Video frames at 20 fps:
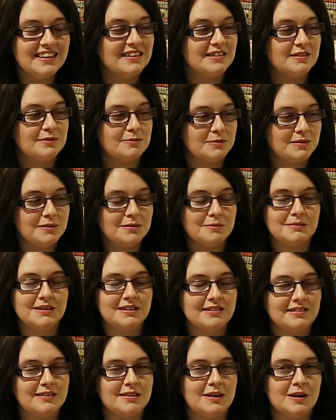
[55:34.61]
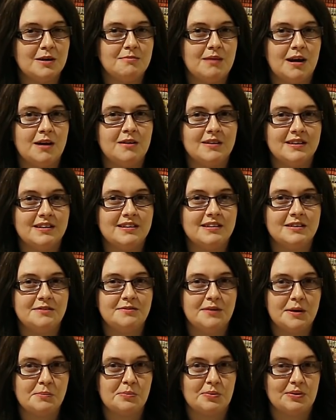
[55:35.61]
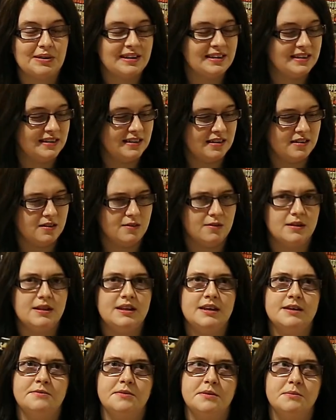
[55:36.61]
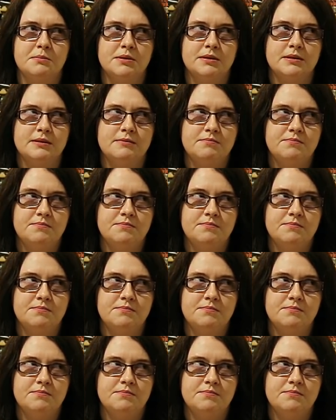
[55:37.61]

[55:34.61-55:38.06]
This was meant to come out early February, or late February.